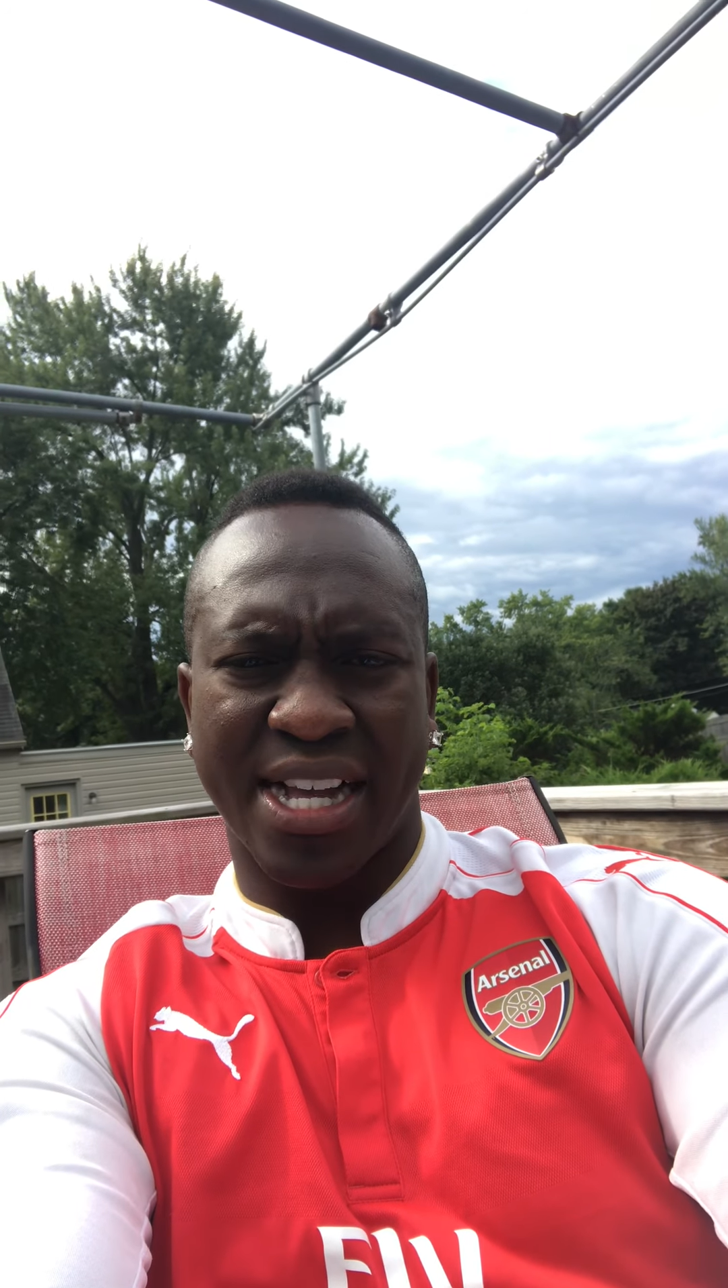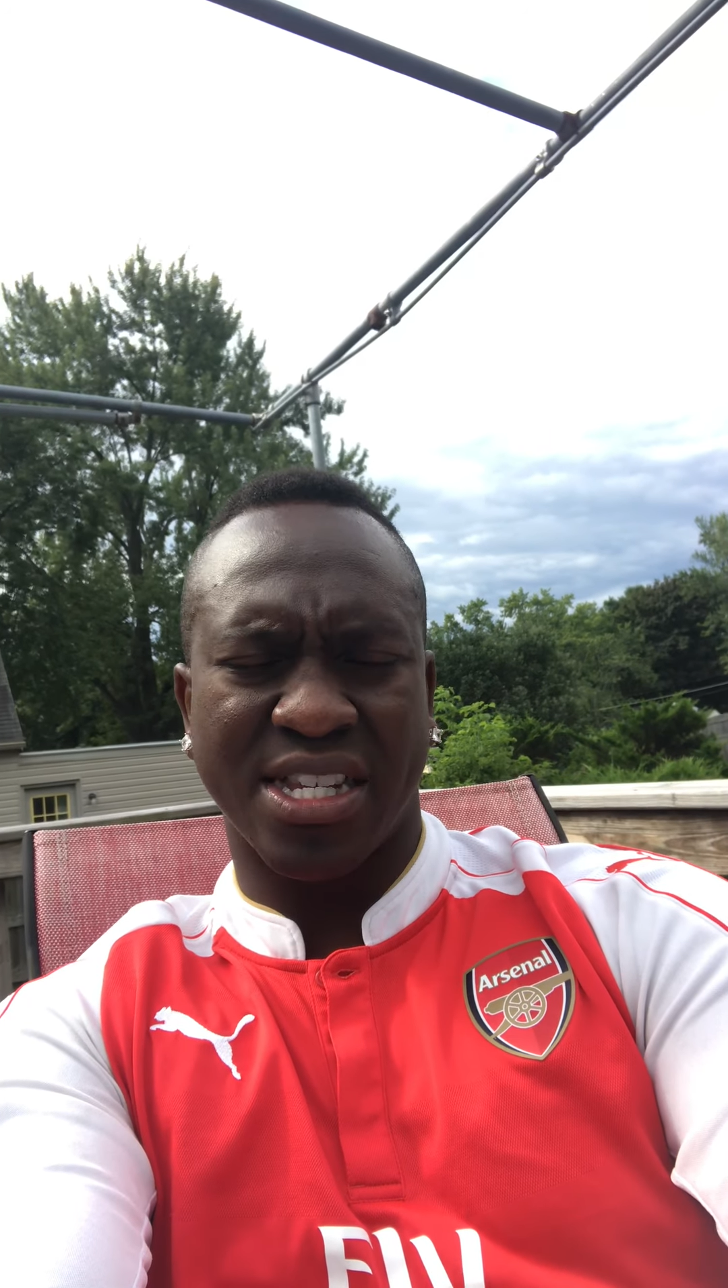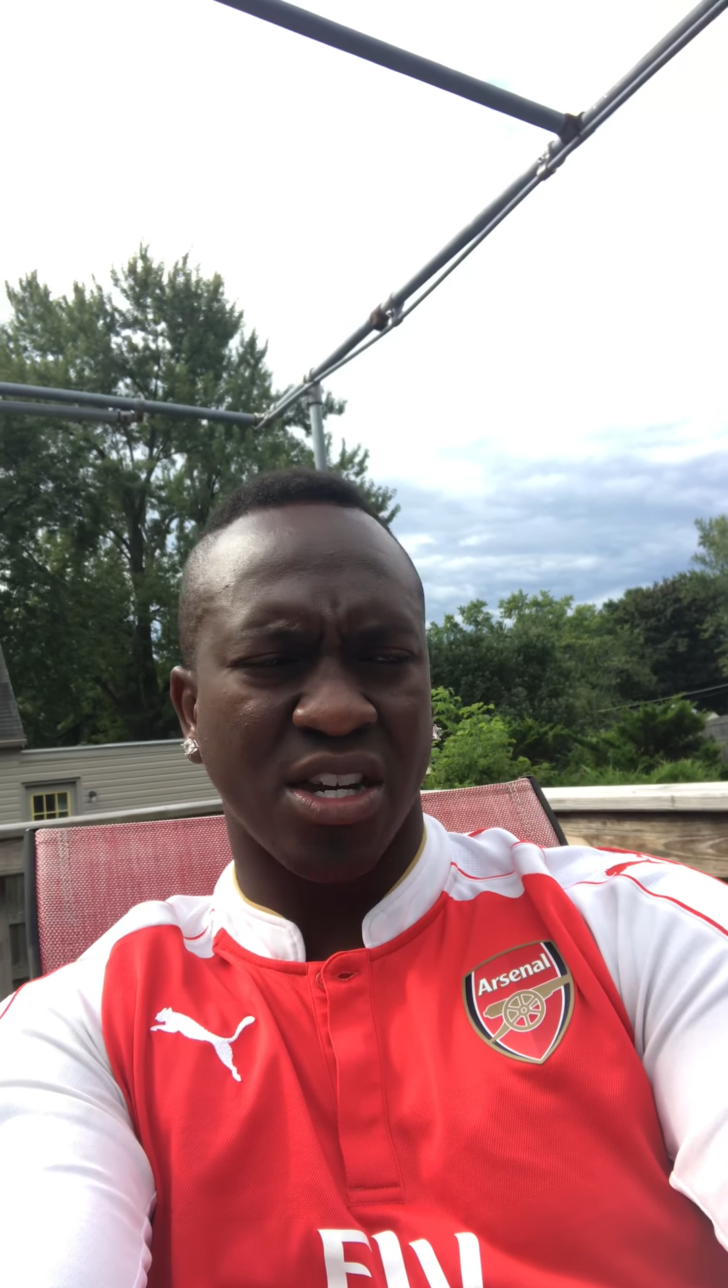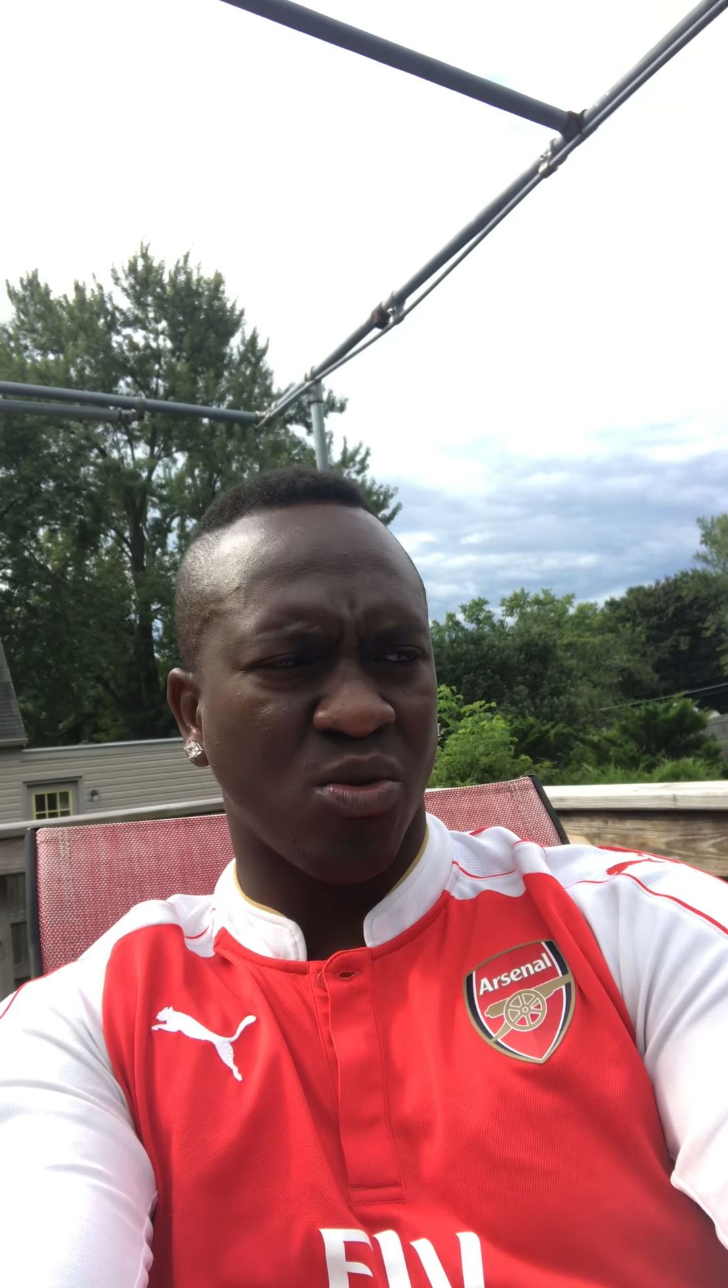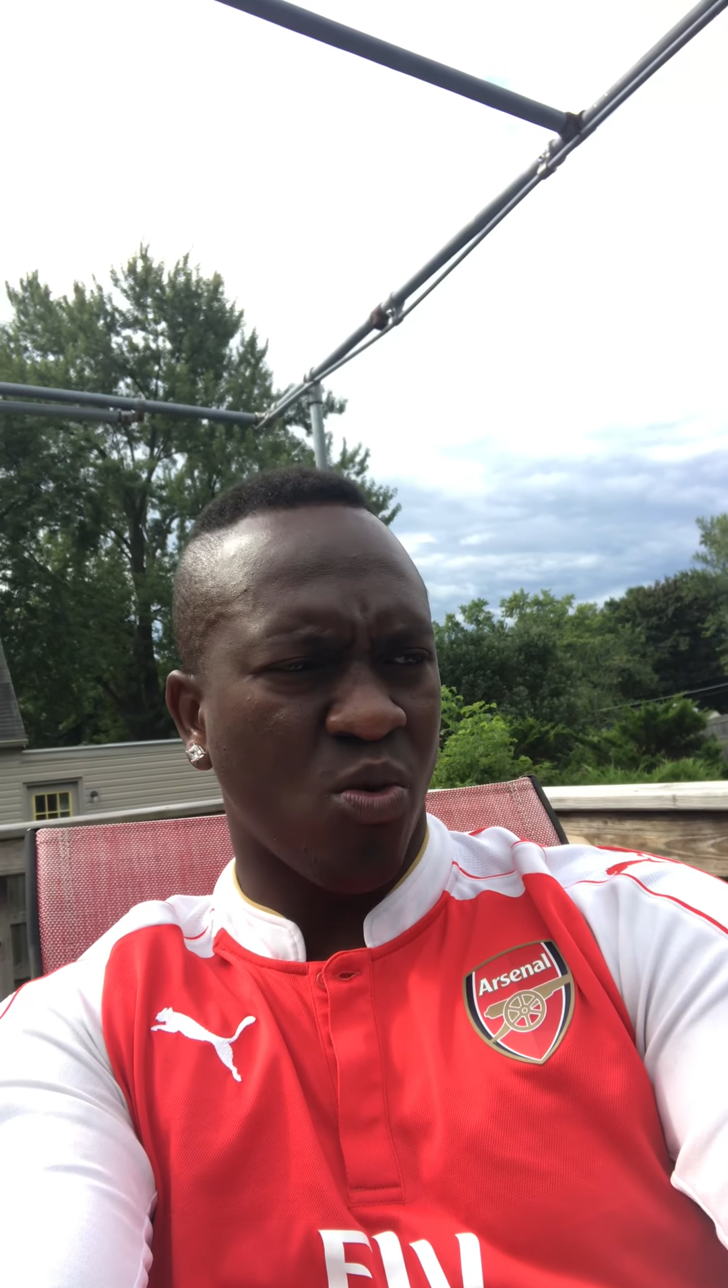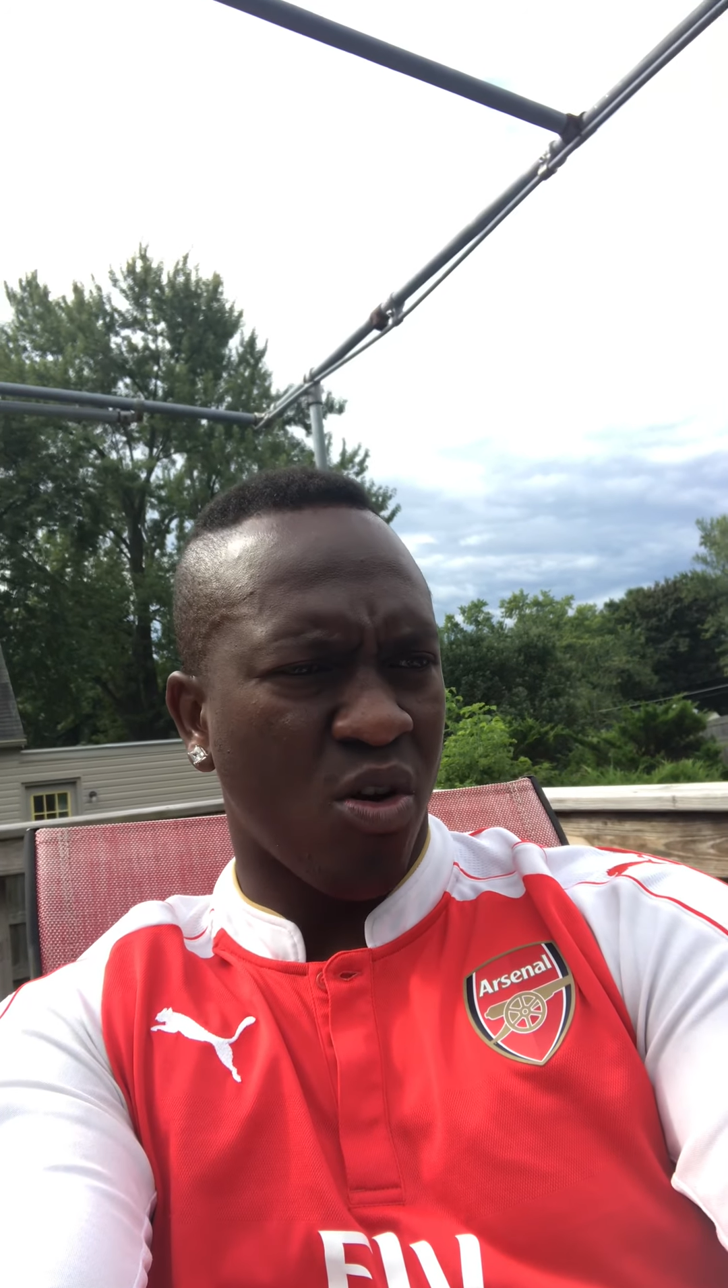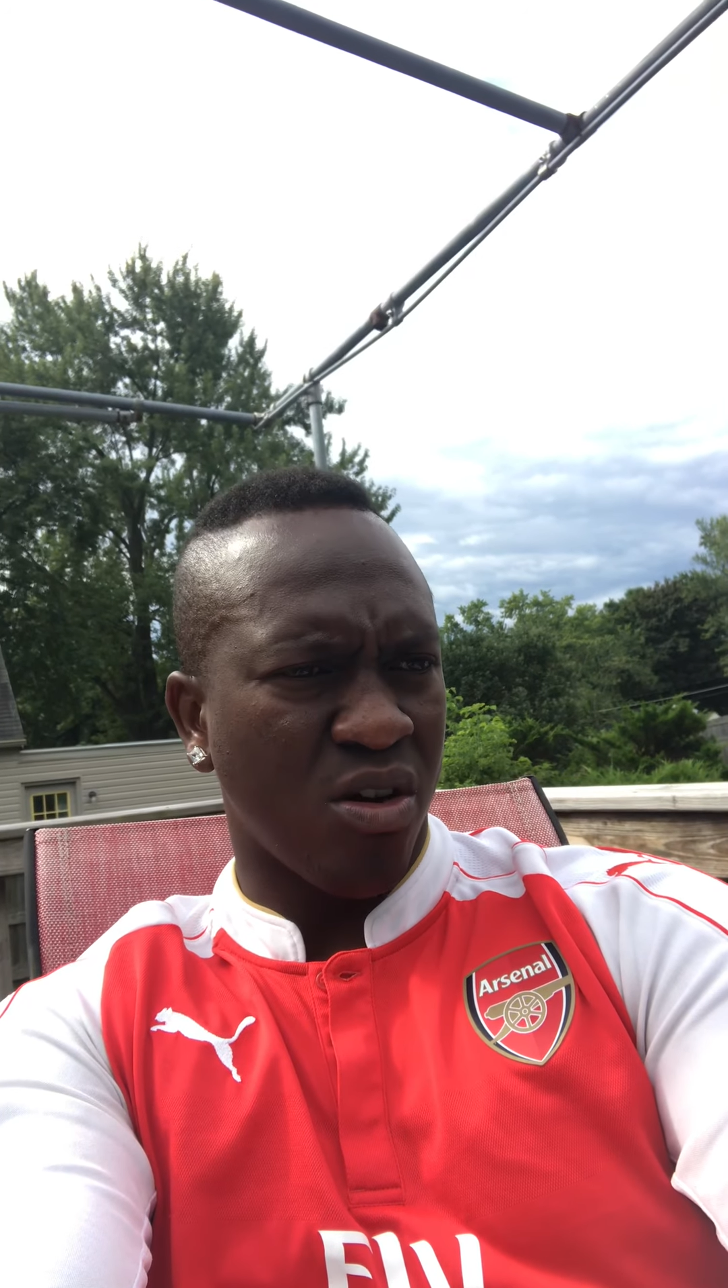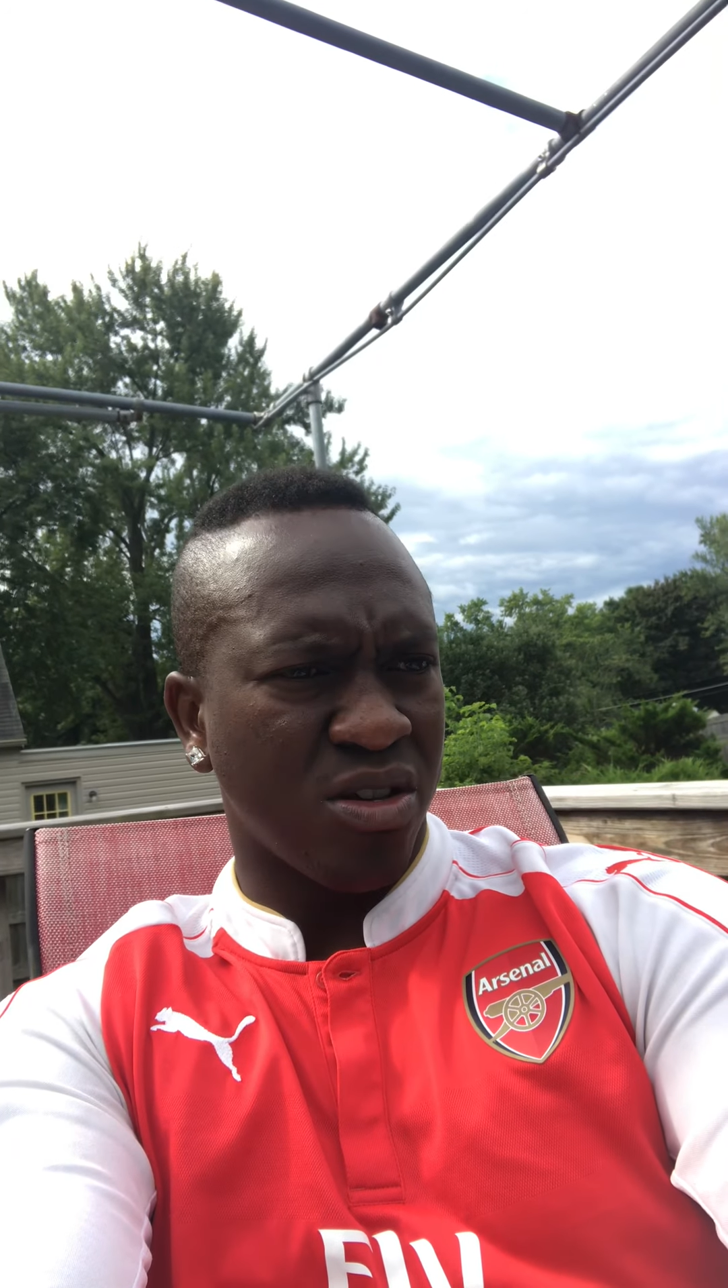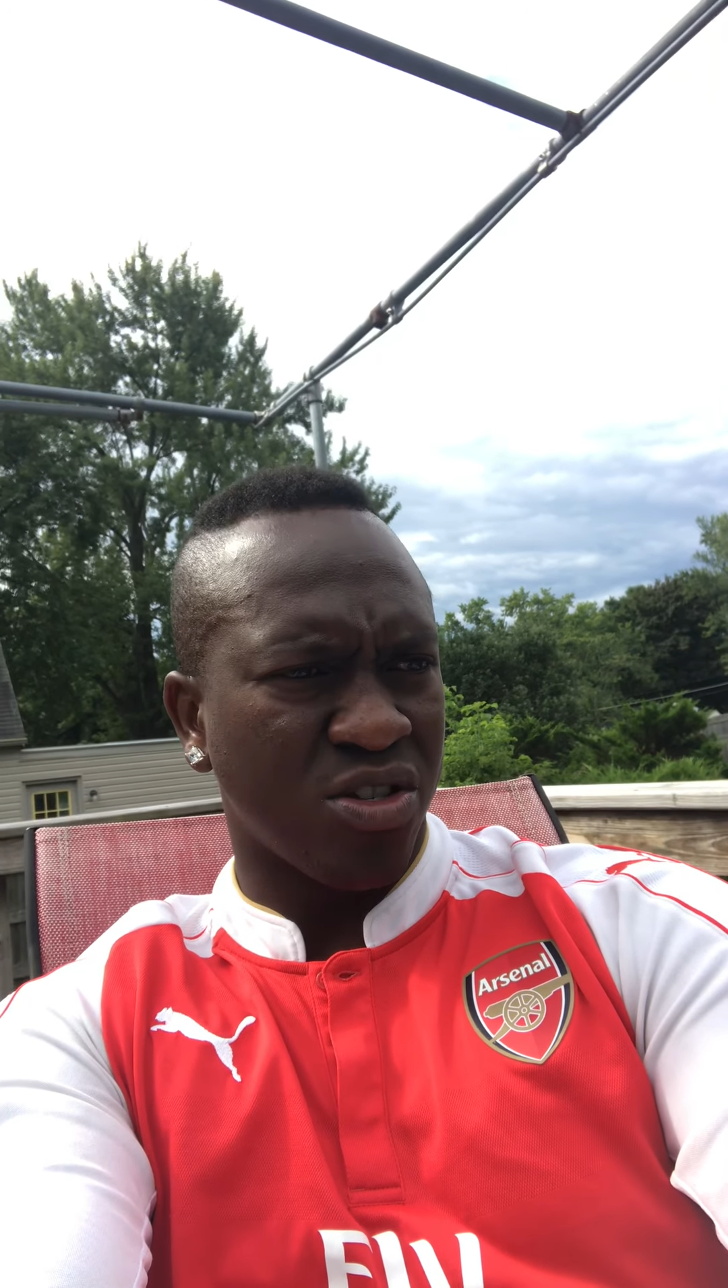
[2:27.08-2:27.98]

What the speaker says: tell you what,